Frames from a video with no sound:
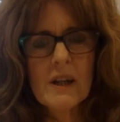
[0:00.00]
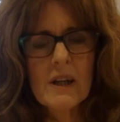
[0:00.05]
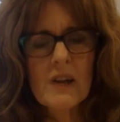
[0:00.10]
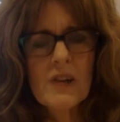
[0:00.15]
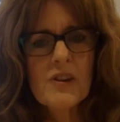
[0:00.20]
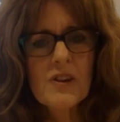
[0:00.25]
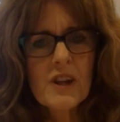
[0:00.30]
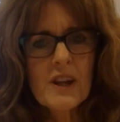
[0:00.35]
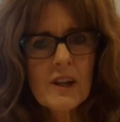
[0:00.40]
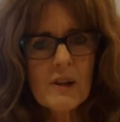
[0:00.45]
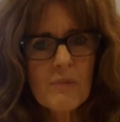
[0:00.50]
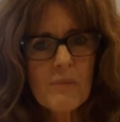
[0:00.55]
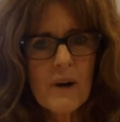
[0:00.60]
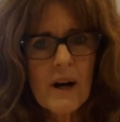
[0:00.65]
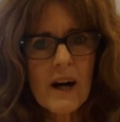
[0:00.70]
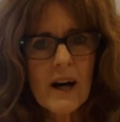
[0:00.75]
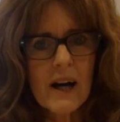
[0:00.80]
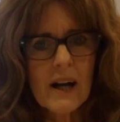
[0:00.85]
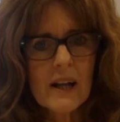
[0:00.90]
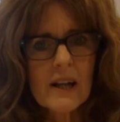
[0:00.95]
Think
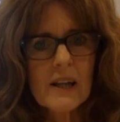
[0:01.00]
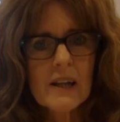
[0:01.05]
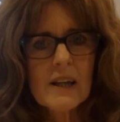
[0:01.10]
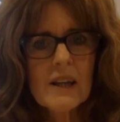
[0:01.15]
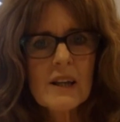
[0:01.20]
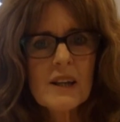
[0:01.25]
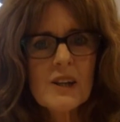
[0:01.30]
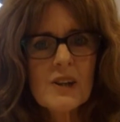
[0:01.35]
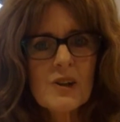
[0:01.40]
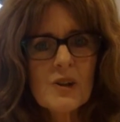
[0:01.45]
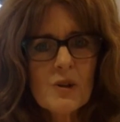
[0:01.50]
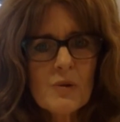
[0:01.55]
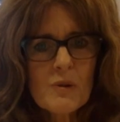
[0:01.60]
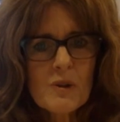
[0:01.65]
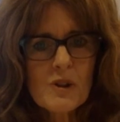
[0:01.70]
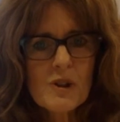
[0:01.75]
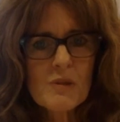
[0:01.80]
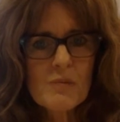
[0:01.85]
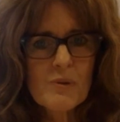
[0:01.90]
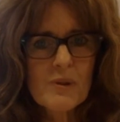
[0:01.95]
back. You
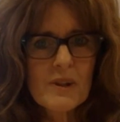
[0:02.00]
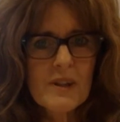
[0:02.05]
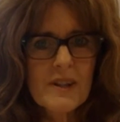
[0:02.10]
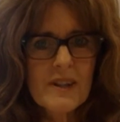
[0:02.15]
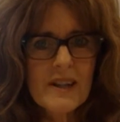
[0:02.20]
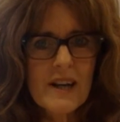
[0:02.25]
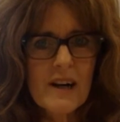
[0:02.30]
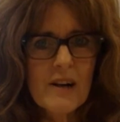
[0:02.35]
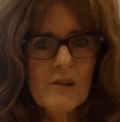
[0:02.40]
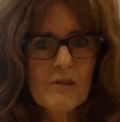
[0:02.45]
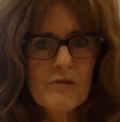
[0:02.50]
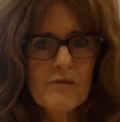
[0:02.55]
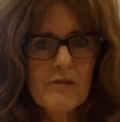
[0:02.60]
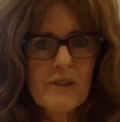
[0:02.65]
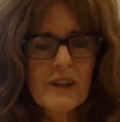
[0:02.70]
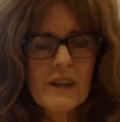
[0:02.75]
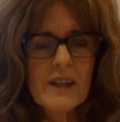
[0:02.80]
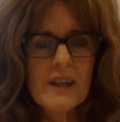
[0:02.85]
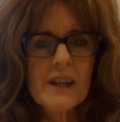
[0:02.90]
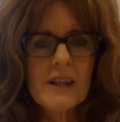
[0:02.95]
wanted to put yourself
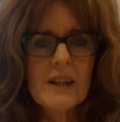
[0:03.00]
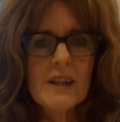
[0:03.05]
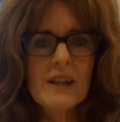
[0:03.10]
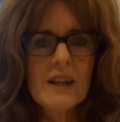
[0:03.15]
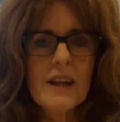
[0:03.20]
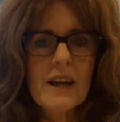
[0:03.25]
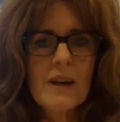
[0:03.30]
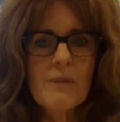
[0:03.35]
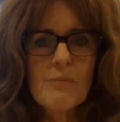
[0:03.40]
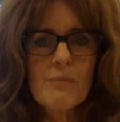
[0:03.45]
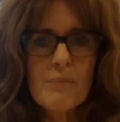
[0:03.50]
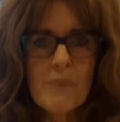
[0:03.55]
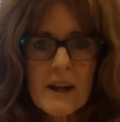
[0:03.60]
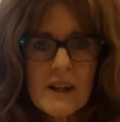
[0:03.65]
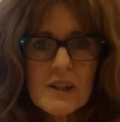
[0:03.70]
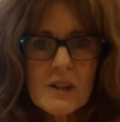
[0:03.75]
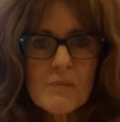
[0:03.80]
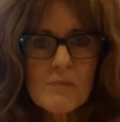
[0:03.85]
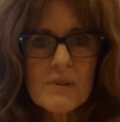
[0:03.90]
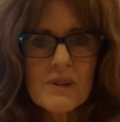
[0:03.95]
in a
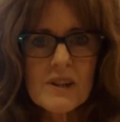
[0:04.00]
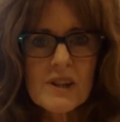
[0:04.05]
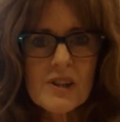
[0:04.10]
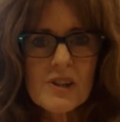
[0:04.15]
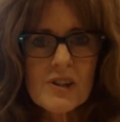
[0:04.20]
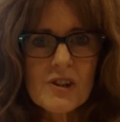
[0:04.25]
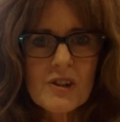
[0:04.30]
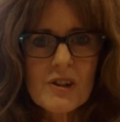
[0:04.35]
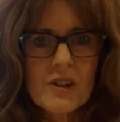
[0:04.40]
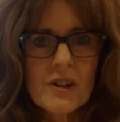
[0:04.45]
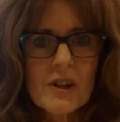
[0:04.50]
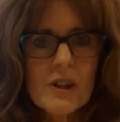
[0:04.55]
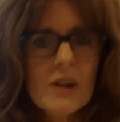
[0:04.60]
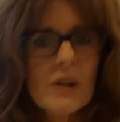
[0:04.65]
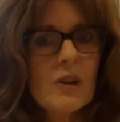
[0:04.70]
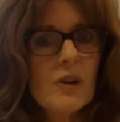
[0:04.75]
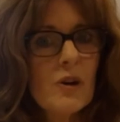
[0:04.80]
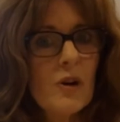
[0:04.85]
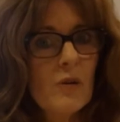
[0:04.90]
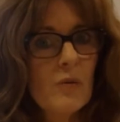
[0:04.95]
better position,
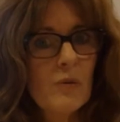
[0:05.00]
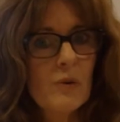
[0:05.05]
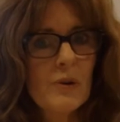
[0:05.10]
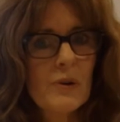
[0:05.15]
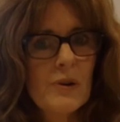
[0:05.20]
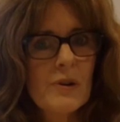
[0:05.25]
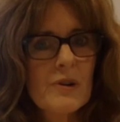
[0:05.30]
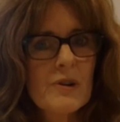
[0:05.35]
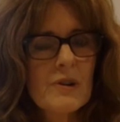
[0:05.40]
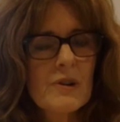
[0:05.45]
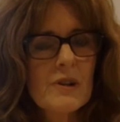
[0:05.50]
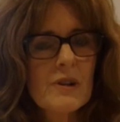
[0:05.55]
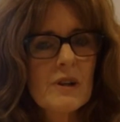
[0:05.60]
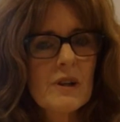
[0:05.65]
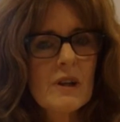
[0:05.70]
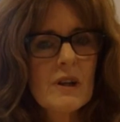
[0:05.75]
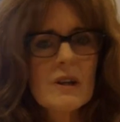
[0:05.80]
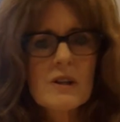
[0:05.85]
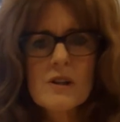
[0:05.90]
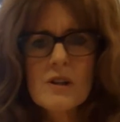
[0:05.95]
not worse.
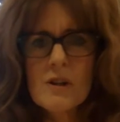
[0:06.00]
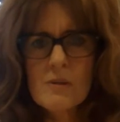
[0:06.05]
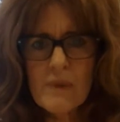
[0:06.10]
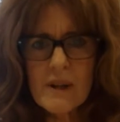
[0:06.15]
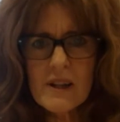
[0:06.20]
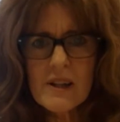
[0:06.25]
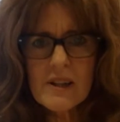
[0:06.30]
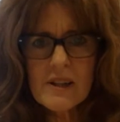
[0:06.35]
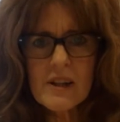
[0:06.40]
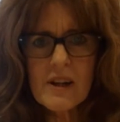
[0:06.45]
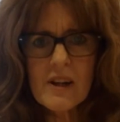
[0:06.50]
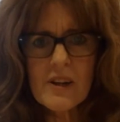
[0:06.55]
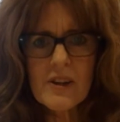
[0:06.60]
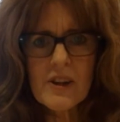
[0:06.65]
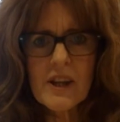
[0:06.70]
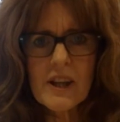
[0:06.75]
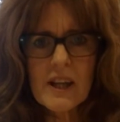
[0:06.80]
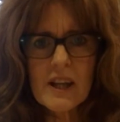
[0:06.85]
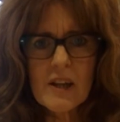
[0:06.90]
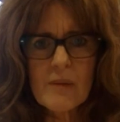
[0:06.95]
So you'd better start
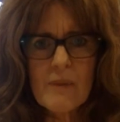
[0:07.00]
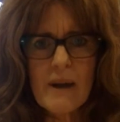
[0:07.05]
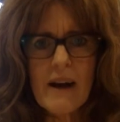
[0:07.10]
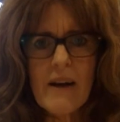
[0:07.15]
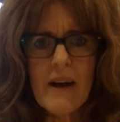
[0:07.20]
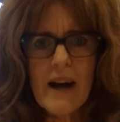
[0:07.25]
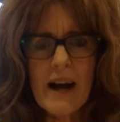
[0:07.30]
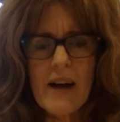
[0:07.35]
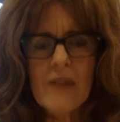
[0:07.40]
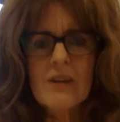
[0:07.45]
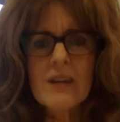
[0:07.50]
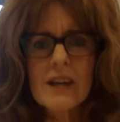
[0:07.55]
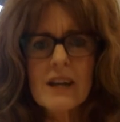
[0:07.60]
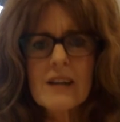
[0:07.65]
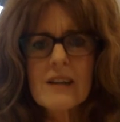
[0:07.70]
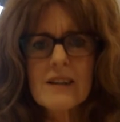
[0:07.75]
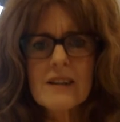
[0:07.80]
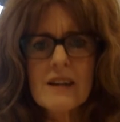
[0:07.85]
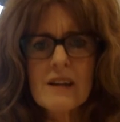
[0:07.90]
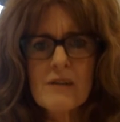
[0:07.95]
thinking about how you get
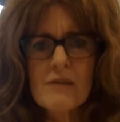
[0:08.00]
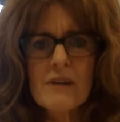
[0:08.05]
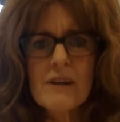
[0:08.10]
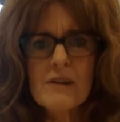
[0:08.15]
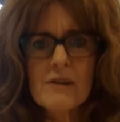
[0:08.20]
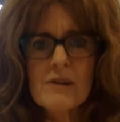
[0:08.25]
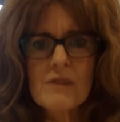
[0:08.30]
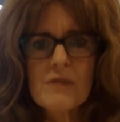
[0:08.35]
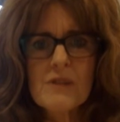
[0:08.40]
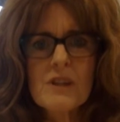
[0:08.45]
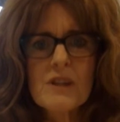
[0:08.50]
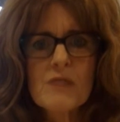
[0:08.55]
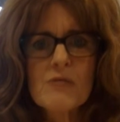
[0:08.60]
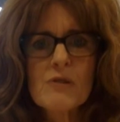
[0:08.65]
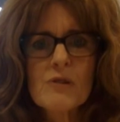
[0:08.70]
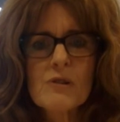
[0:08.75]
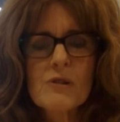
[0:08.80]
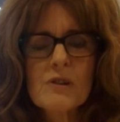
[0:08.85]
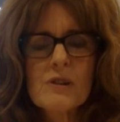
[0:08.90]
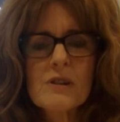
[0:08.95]
yourself out of this
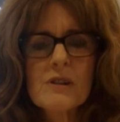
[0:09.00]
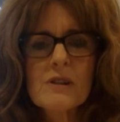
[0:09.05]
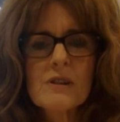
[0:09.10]
rut.